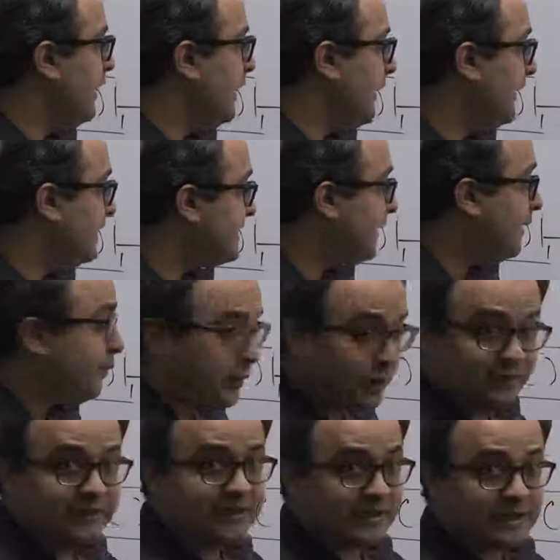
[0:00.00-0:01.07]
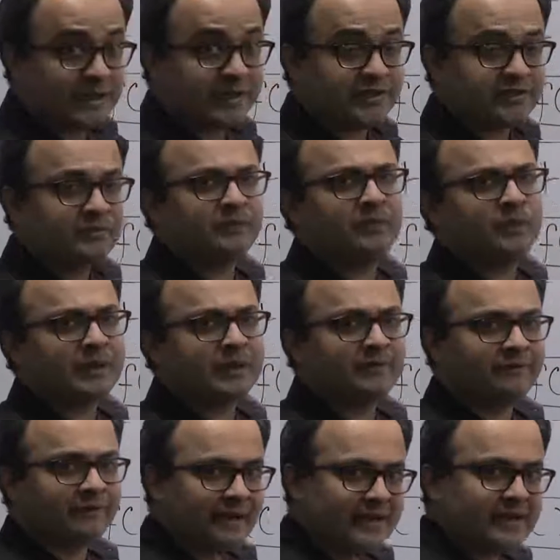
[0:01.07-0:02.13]
An example of a relation between
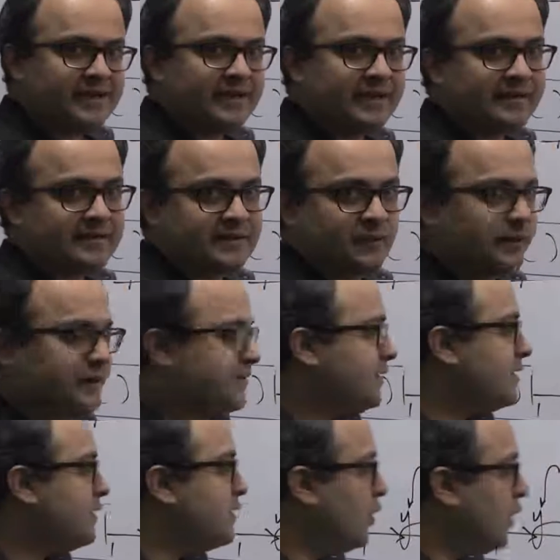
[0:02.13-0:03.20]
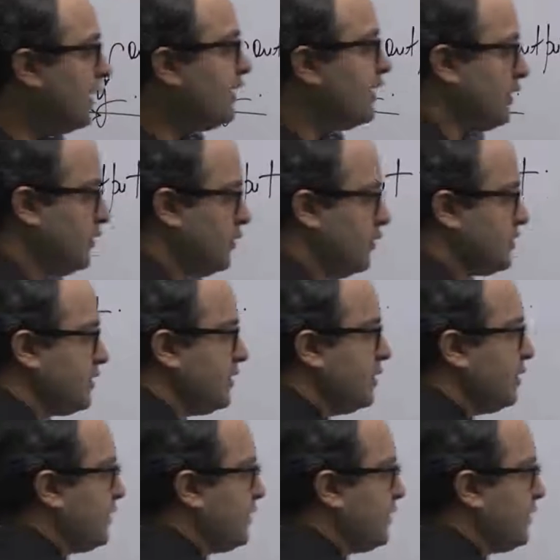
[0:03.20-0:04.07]
y and x which does not constitute a